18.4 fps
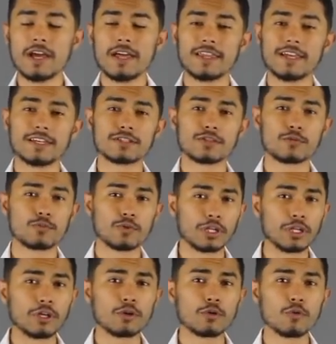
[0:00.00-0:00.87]
This is a
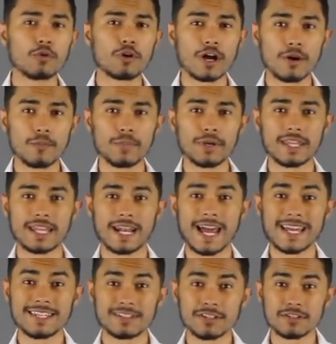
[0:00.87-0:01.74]
really cool company that
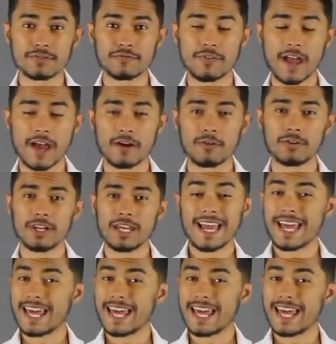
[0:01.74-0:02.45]
I just found,